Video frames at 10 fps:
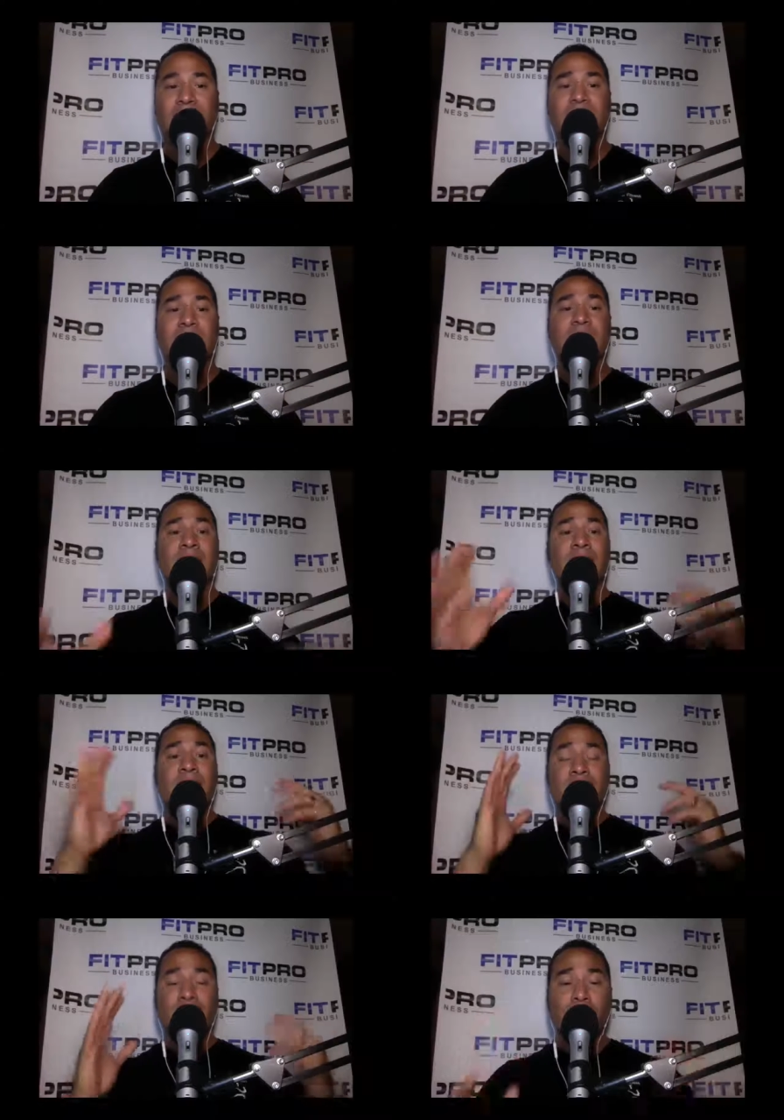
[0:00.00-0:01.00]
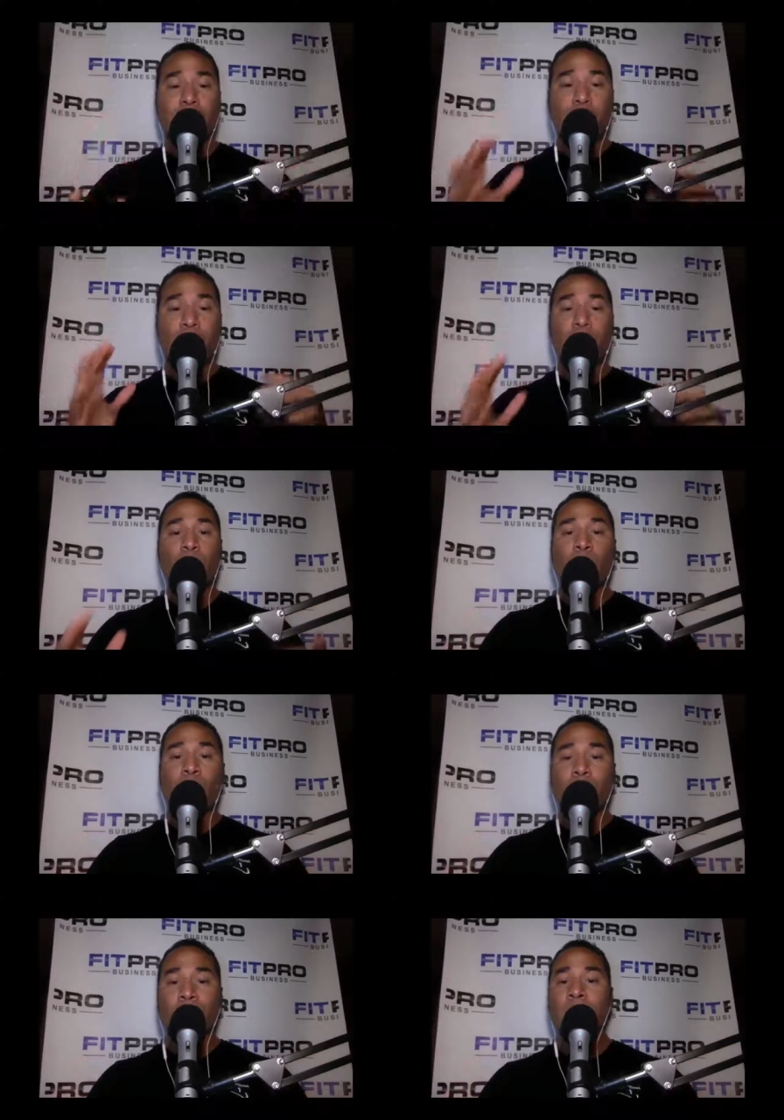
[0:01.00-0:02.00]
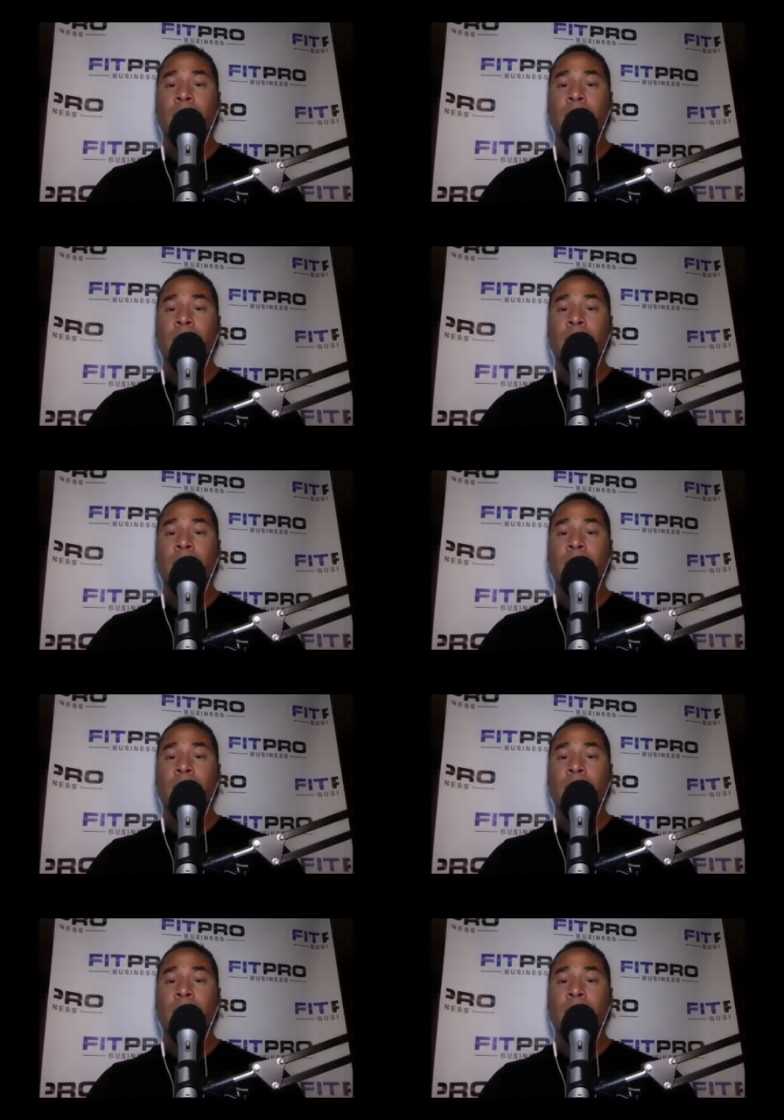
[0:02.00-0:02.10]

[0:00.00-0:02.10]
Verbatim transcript: And it's start where you are,